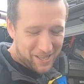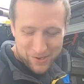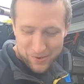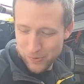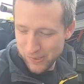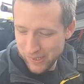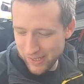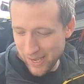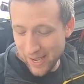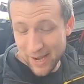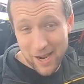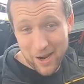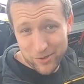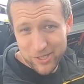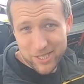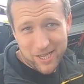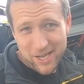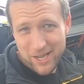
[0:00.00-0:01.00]
You wouldn't, an
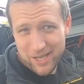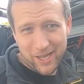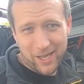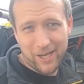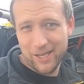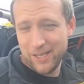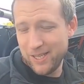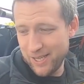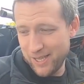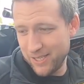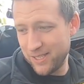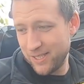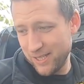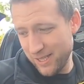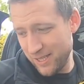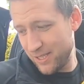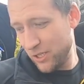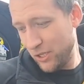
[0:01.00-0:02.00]
hour a circuit
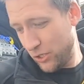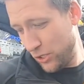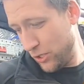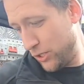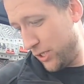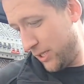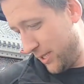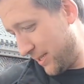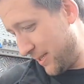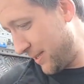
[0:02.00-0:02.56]
is, that's a good,